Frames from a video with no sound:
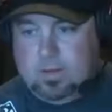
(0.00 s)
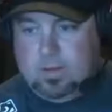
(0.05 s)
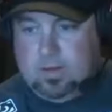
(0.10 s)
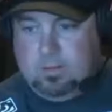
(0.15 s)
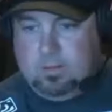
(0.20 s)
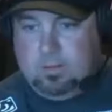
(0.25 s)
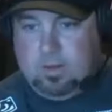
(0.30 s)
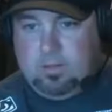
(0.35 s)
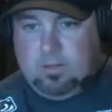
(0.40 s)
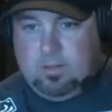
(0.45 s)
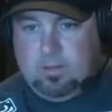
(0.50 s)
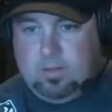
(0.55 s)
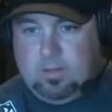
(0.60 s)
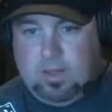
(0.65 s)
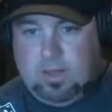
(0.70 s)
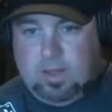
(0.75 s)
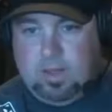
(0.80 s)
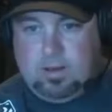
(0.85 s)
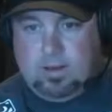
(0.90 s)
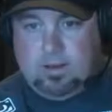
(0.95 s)
um, other than
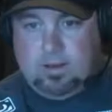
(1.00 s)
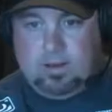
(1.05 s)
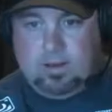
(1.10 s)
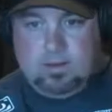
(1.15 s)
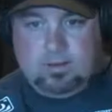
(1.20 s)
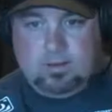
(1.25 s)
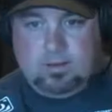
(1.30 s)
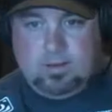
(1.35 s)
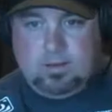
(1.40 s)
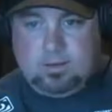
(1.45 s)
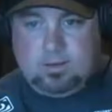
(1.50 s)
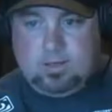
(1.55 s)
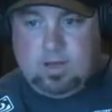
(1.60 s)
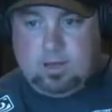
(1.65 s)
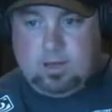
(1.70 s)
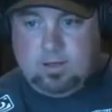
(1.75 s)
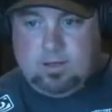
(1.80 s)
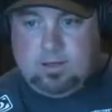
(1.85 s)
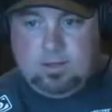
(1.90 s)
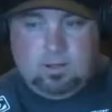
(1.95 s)
that, uh, you know, it's
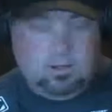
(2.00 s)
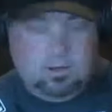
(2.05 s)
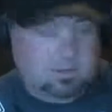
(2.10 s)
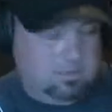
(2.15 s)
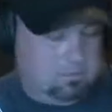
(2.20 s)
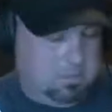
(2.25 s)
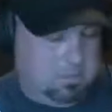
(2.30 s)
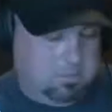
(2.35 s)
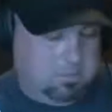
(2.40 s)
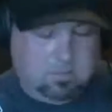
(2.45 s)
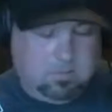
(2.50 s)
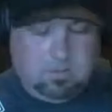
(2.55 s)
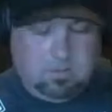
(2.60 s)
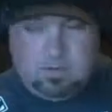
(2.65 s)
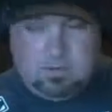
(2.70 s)
not good. People.